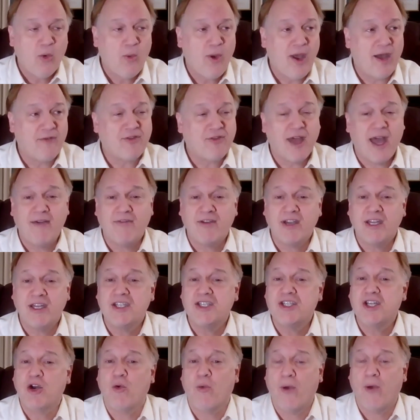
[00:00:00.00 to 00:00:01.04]
We have to have
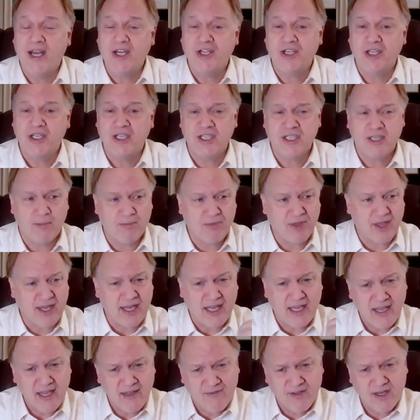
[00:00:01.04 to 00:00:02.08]
consideration,
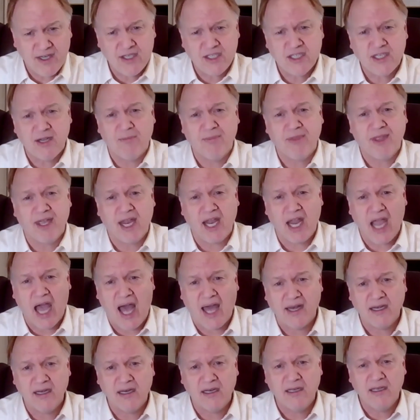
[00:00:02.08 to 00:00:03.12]
something given, something
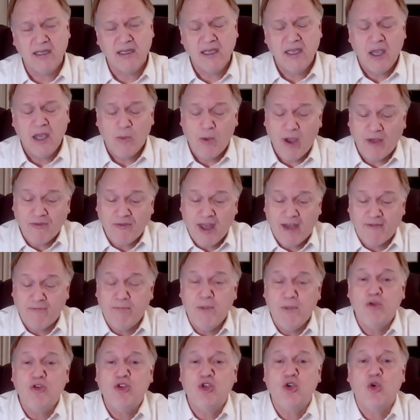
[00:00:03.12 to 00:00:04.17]
gotten. We have to have
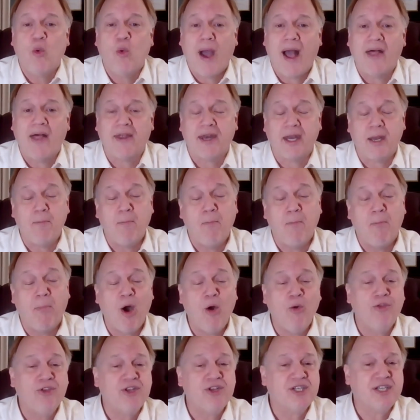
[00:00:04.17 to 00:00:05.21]
mutuality.
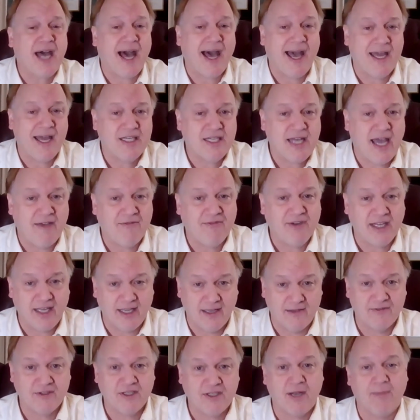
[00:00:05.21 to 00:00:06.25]
Both sides have to
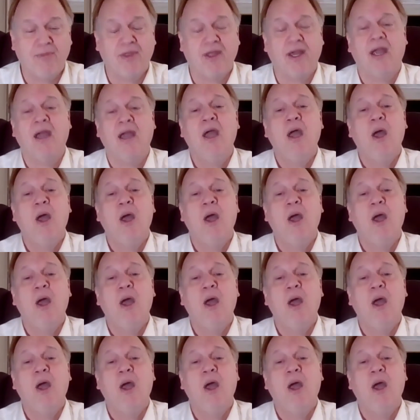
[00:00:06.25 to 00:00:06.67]
give something.